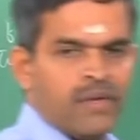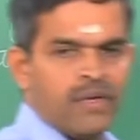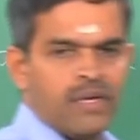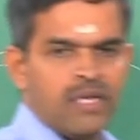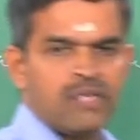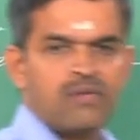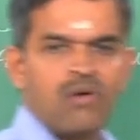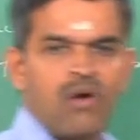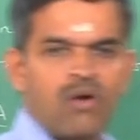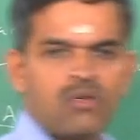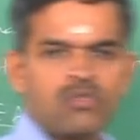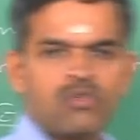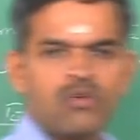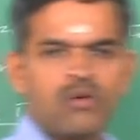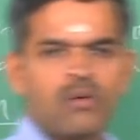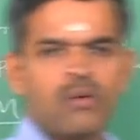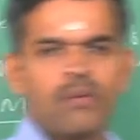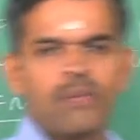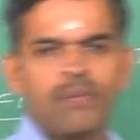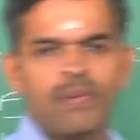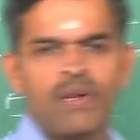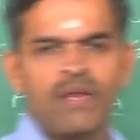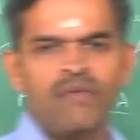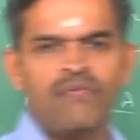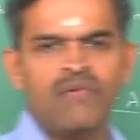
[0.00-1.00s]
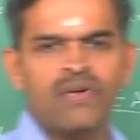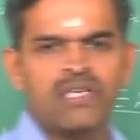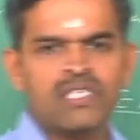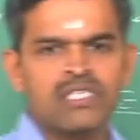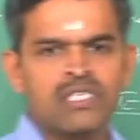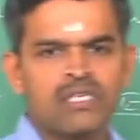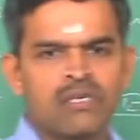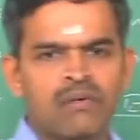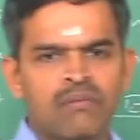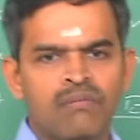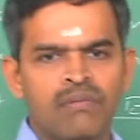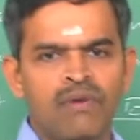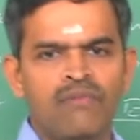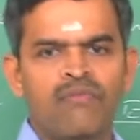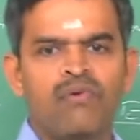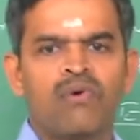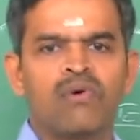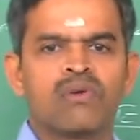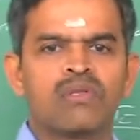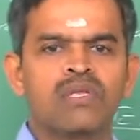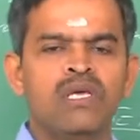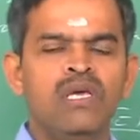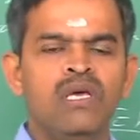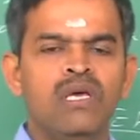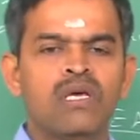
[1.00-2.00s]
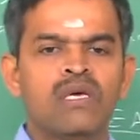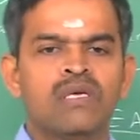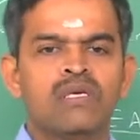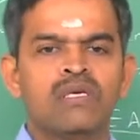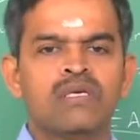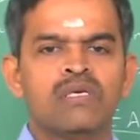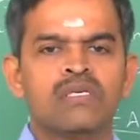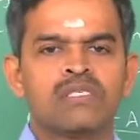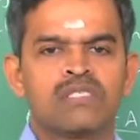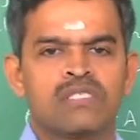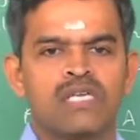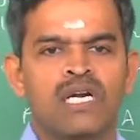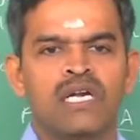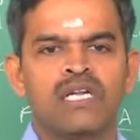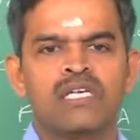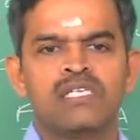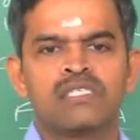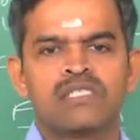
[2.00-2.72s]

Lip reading: is also to be prefixed before the study